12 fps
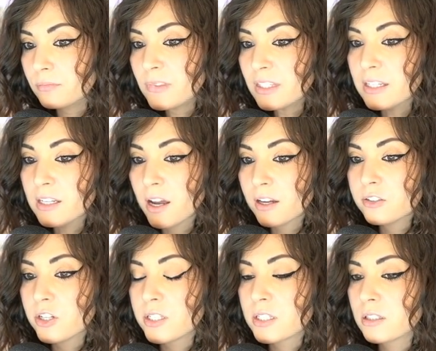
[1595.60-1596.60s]
and not
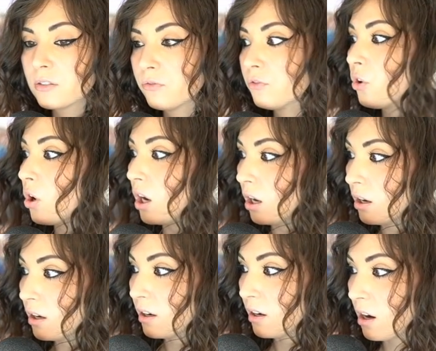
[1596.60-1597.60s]
just for
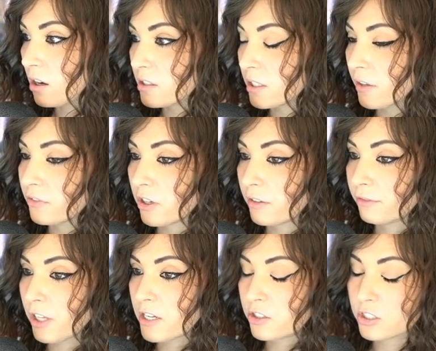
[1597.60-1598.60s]
ourselves and our flesh.